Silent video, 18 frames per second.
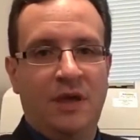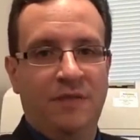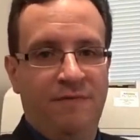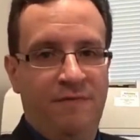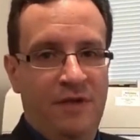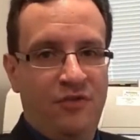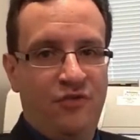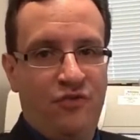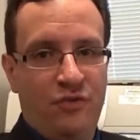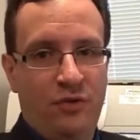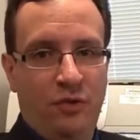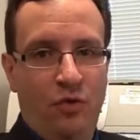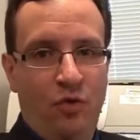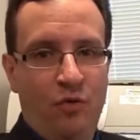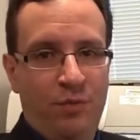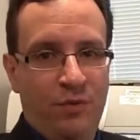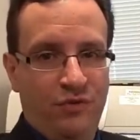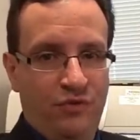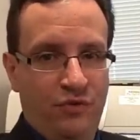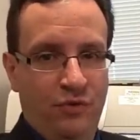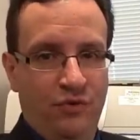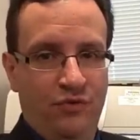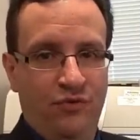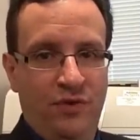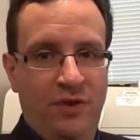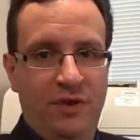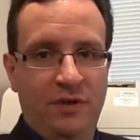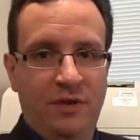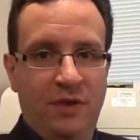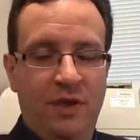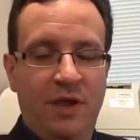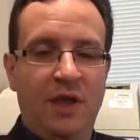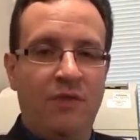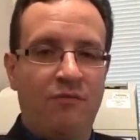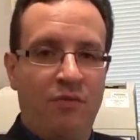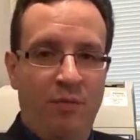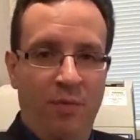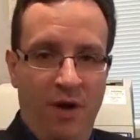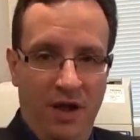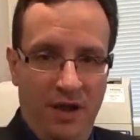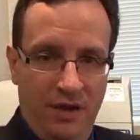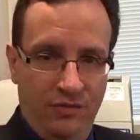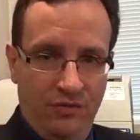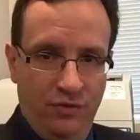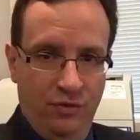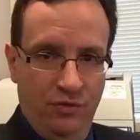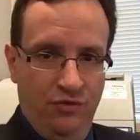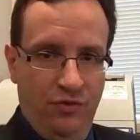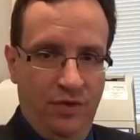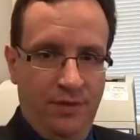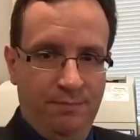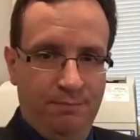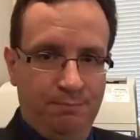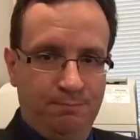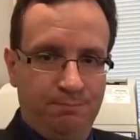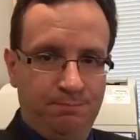conventional open surgery, and robotic surgery.